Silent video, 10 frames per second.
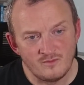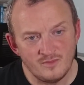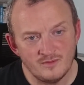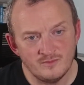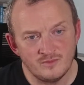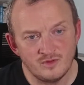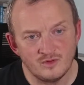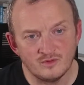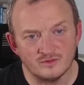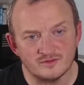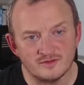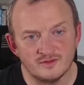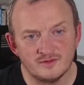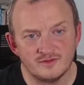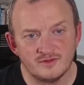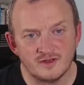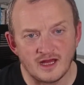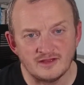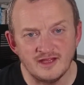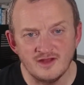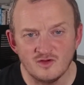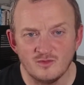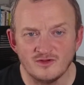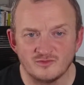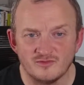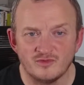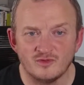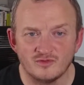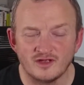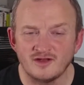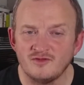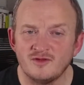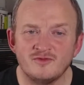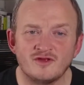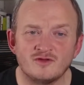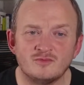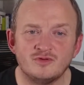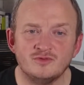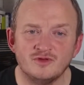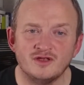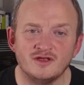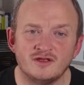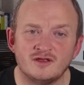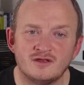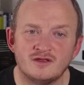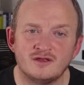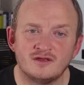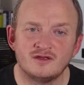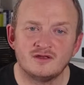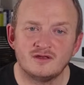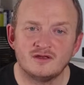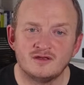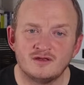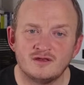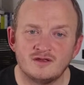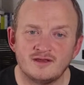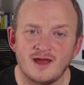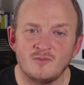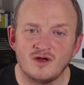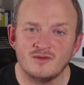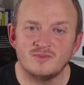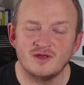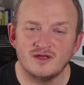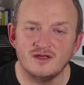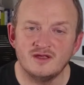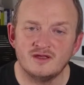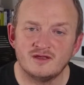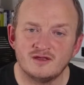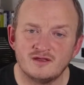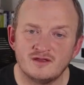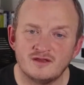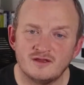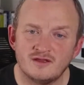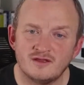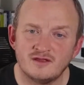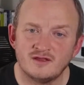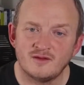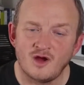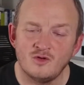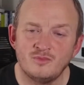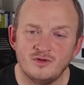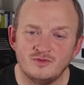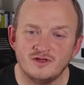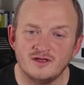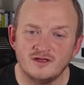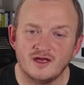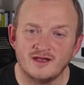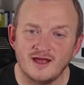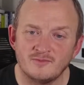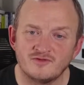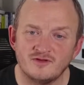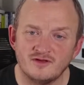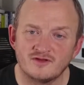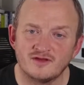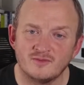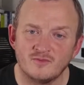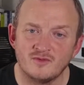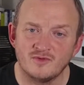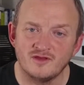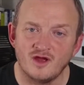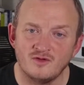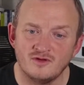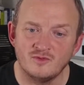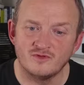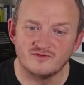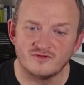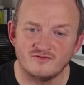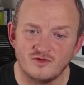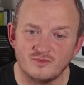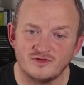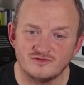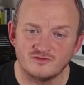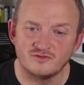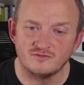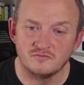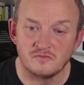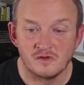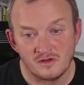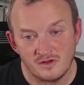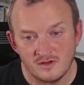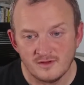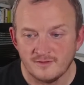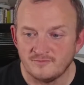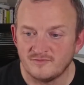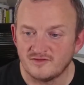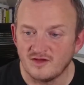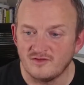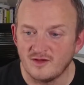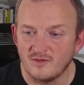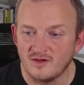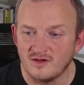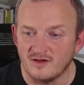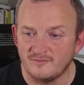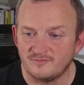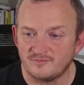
been pulled. I think almost we've pulled. I don't think we've done Old Putney. That might be Old Putney and absolutely nothing might be the only ones that have not been drawn. So there we are.